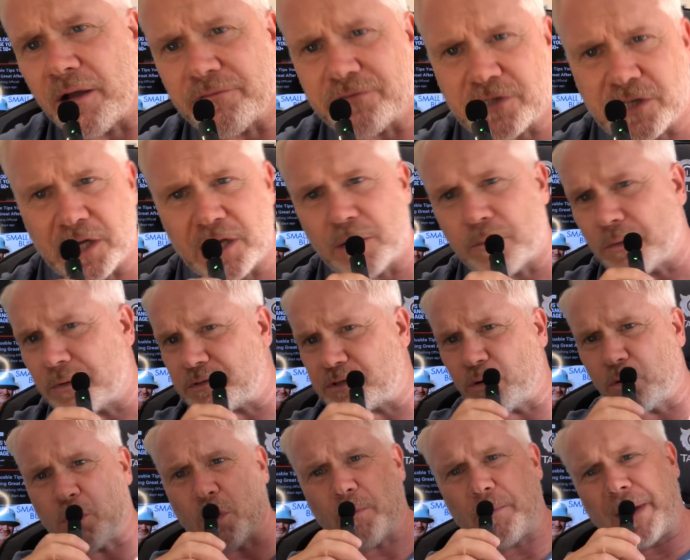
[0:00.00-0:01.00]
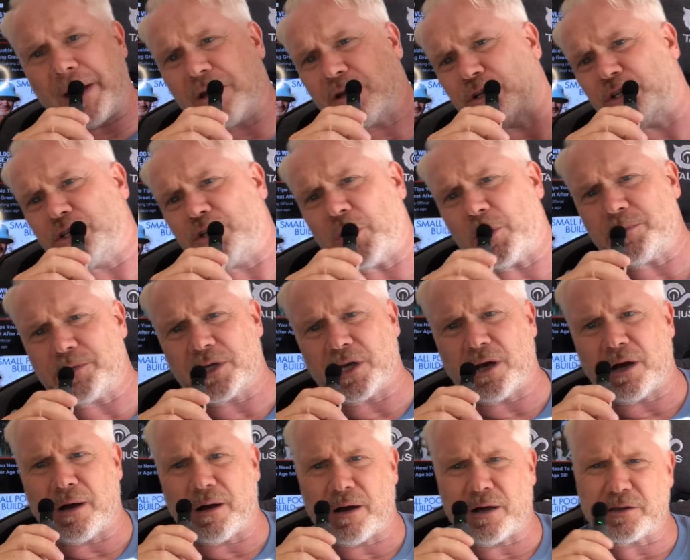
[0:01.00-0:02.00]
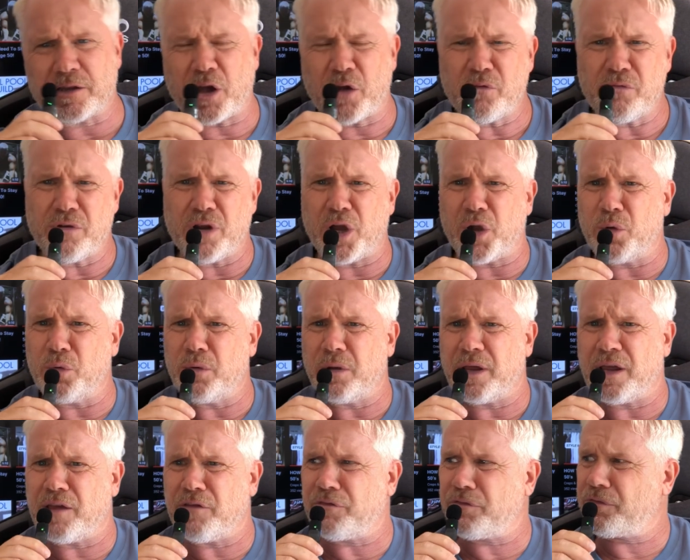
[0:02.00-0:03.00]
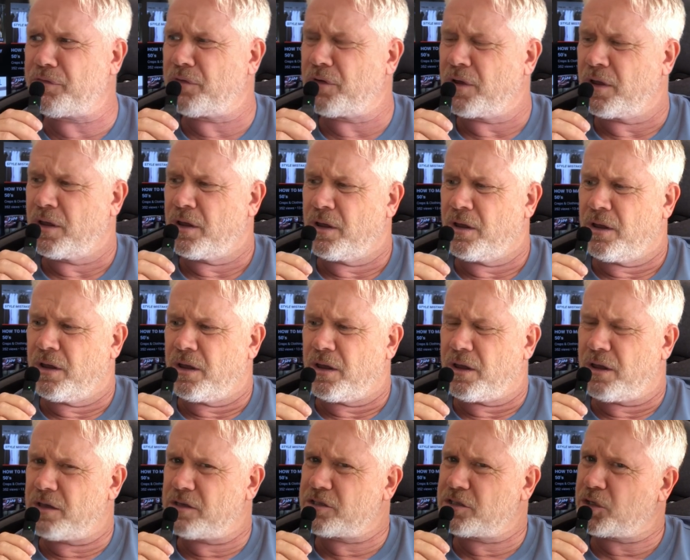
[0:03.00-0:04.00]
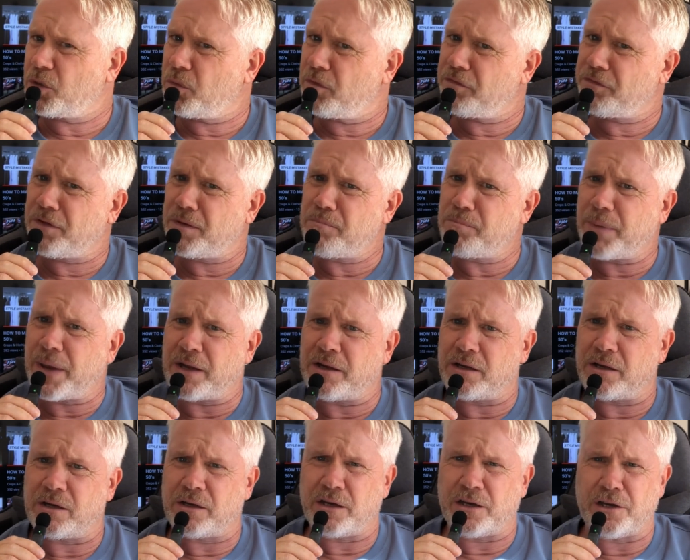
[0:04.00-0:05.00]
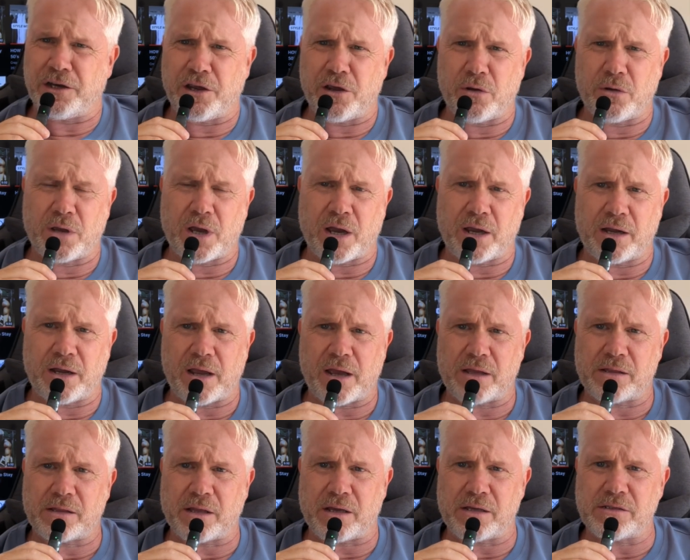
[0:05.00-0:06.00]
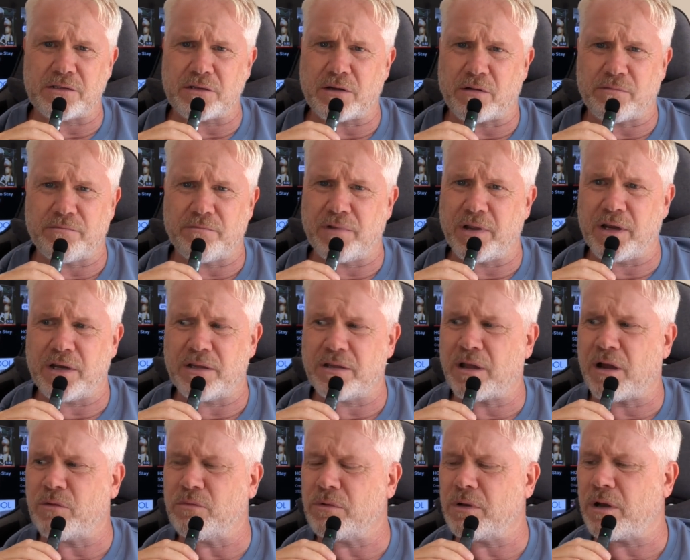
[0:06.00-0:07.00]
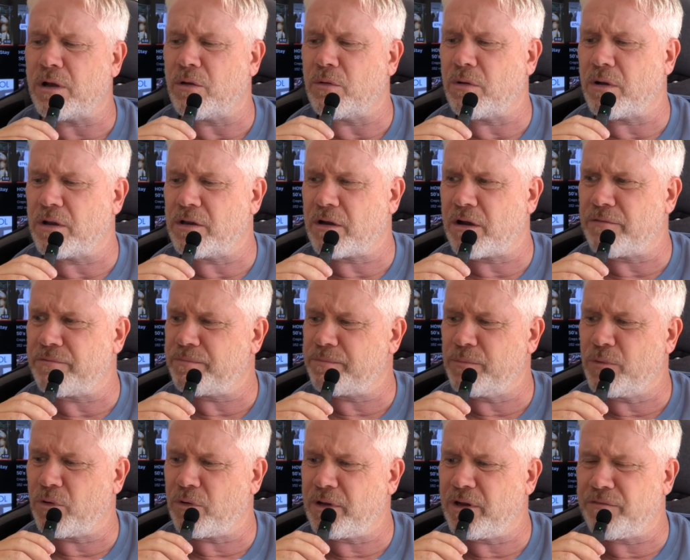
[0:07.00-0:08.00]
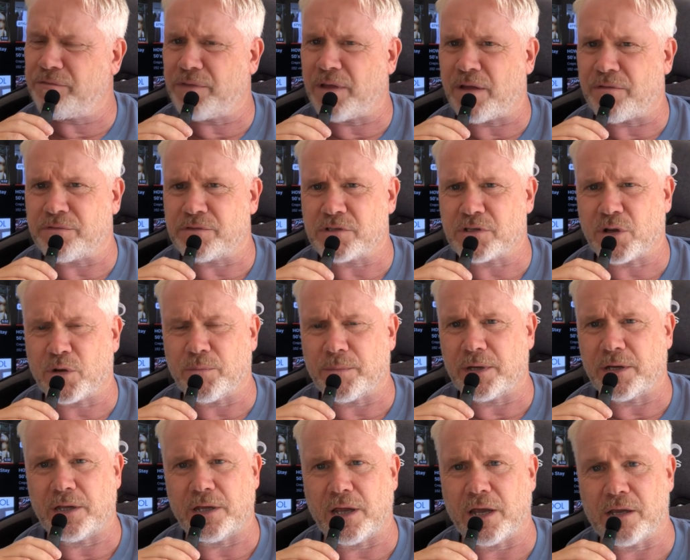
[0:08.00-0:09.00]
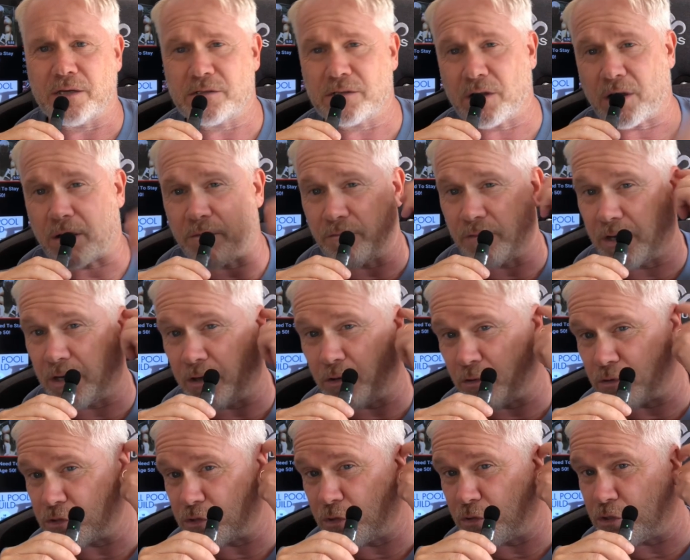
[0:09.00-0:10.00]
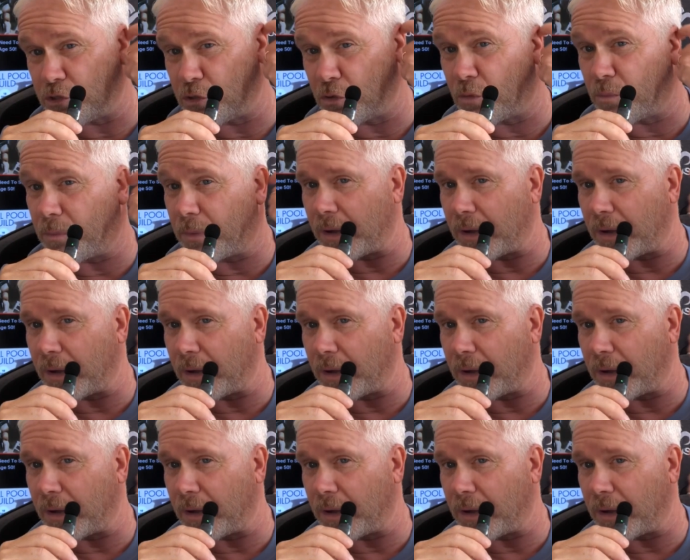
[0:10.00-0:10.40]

I've seen them. We've still got Benetton shops here. I don't know if it's still a thing, Benetton, in the UK nowadays. I really don't know. I've not lived there for so many years that I'm really not too sure.